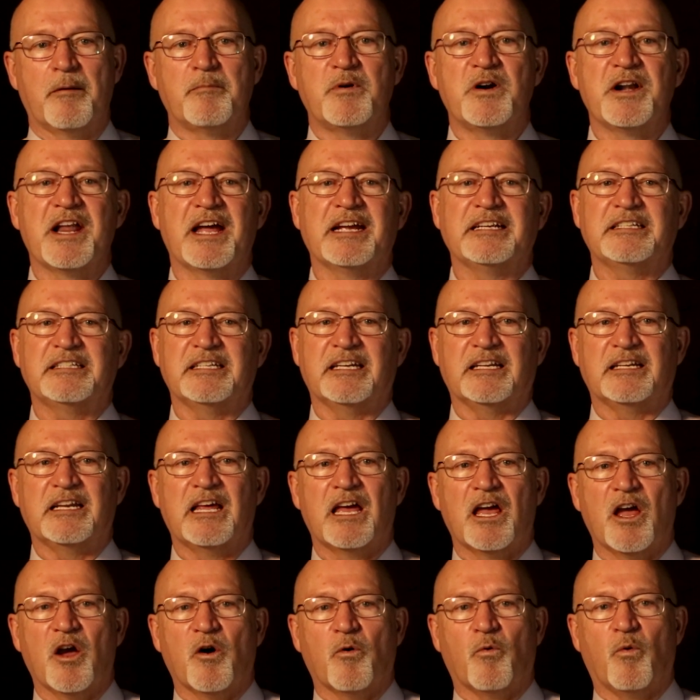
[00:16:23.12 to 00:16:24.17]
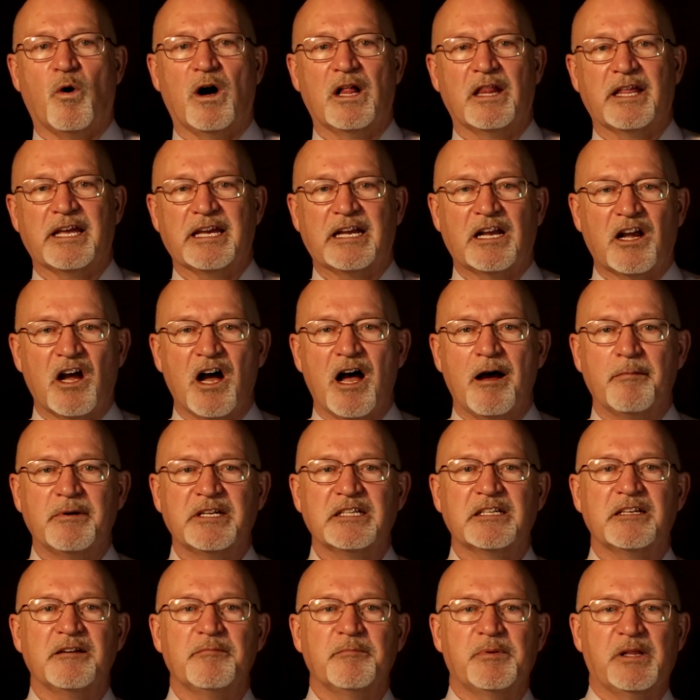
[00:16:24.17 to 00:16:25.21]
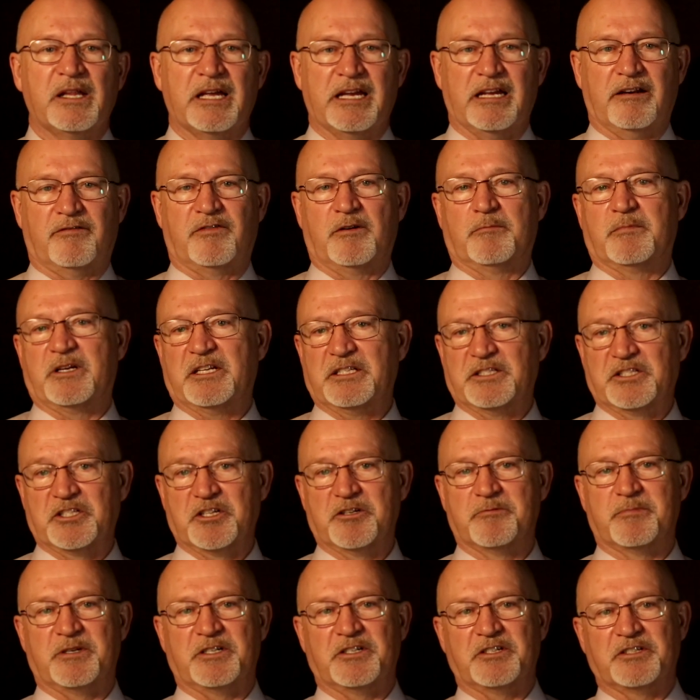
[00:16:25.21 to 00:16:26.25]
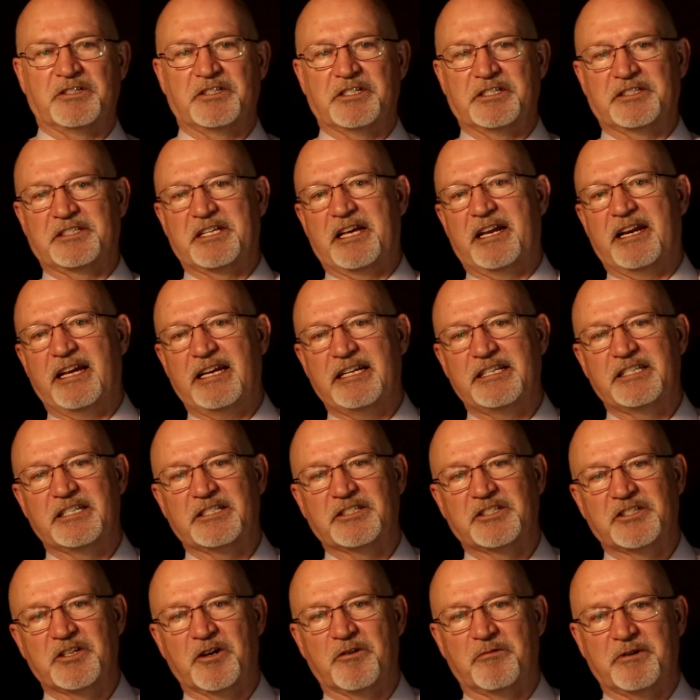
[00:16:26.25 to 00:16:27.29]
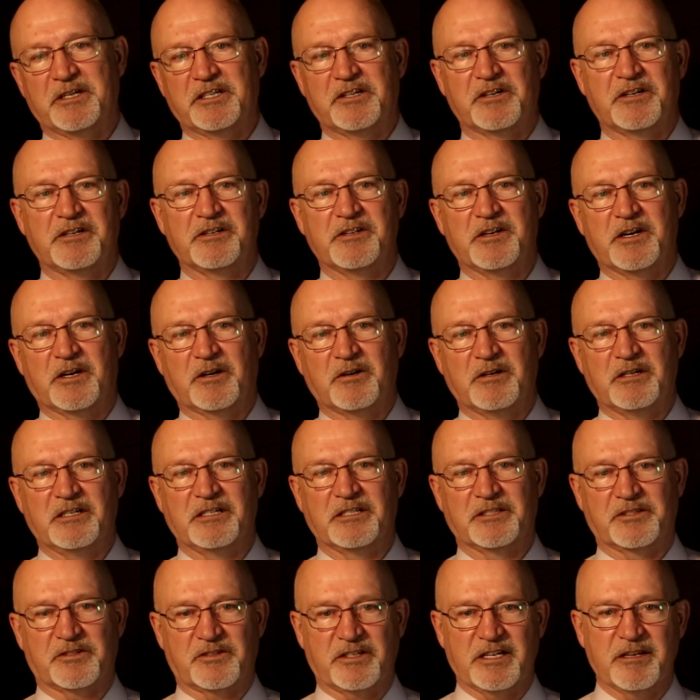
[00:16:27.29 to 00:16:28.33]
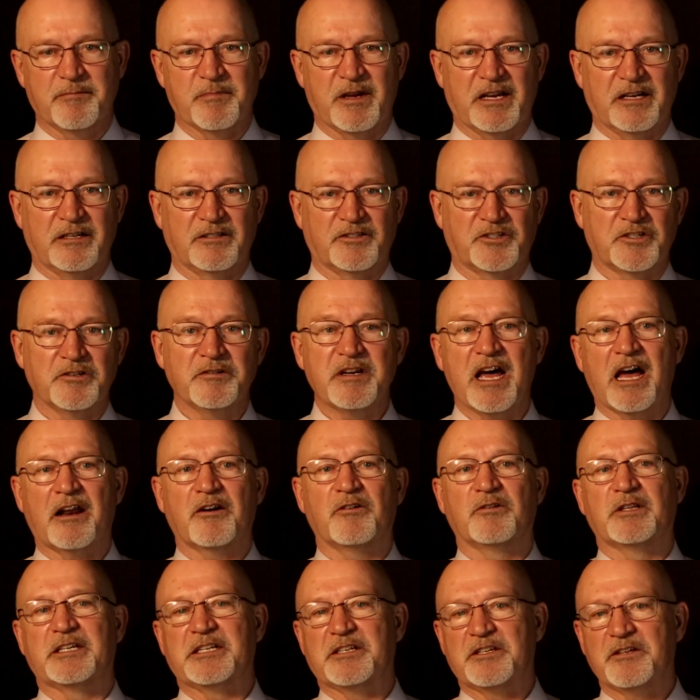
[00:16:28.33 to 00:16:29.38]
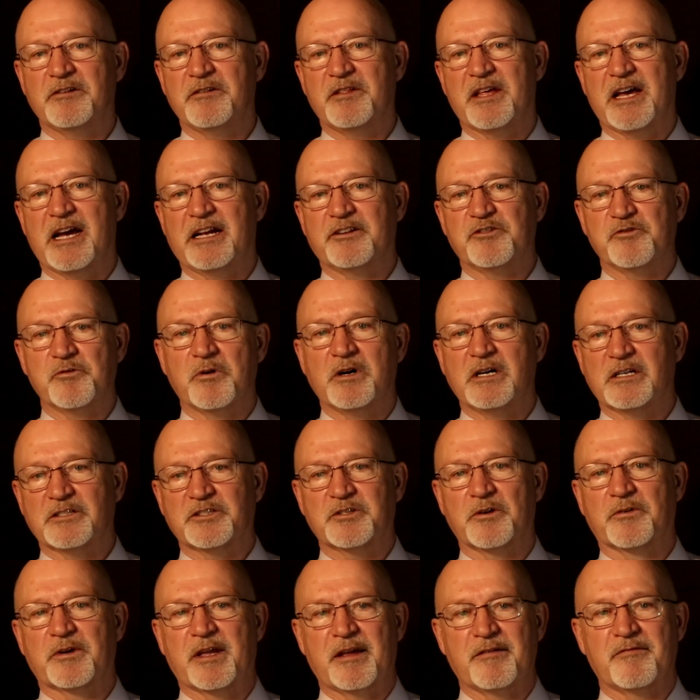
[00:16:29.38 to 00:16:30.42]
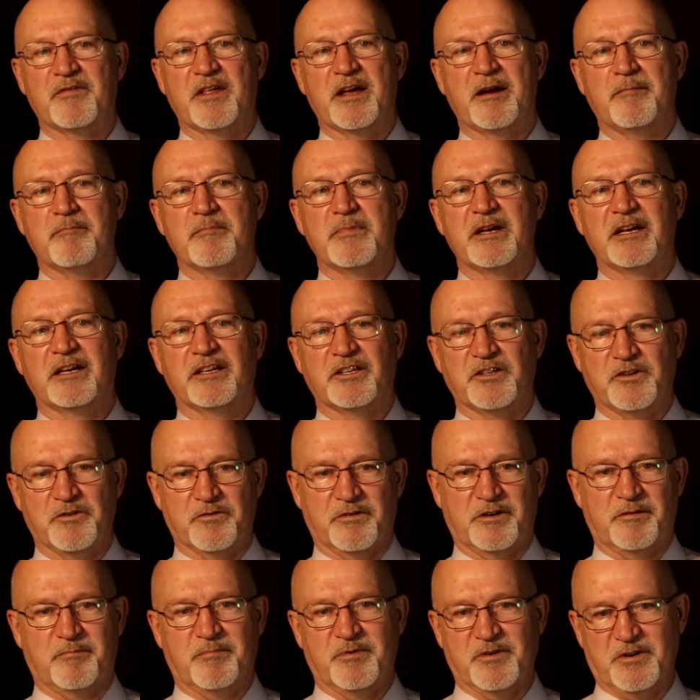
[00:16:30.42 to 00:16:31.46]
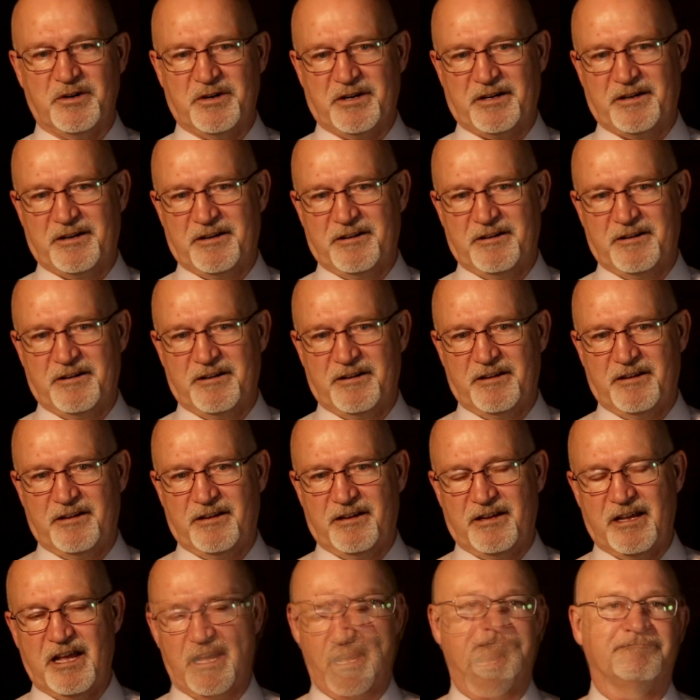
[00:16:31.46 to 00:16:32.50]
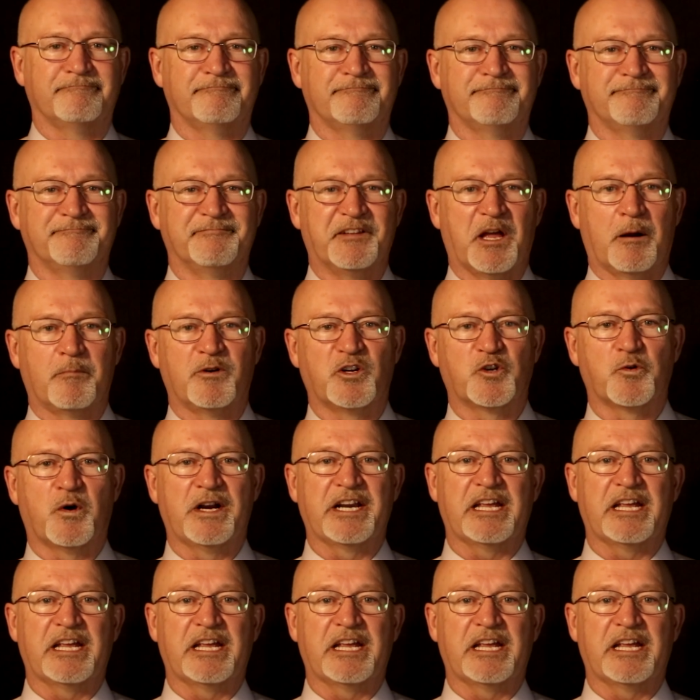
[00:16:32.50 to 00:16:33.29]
Number 19, while a common complaint from consumers is that agents don't return their calls or emails, you not only do that, you also give them your book. Number